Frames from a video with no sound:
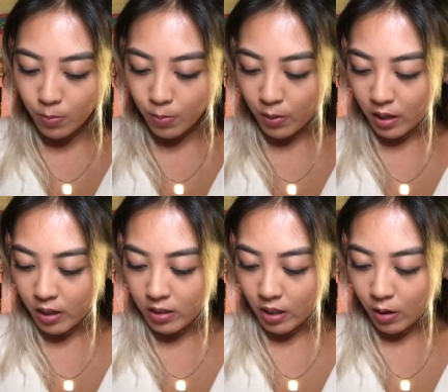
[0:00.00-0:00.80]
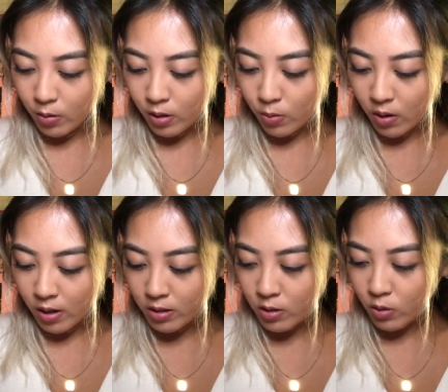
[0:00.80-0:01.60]
But I really
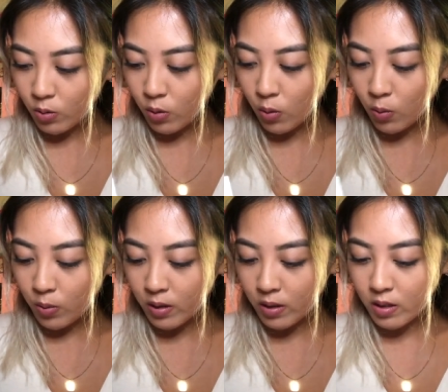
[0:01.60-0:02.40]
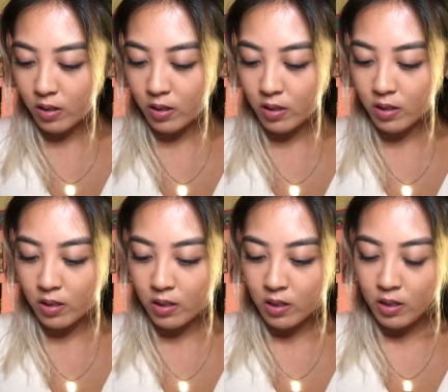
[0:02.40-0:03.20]
wanted to open
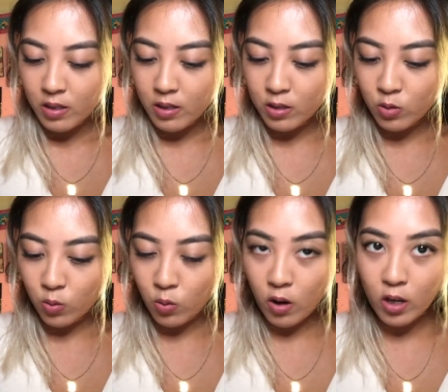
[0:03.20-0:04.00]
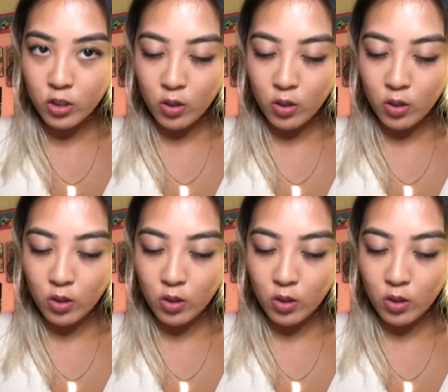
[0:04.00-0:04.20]
this watch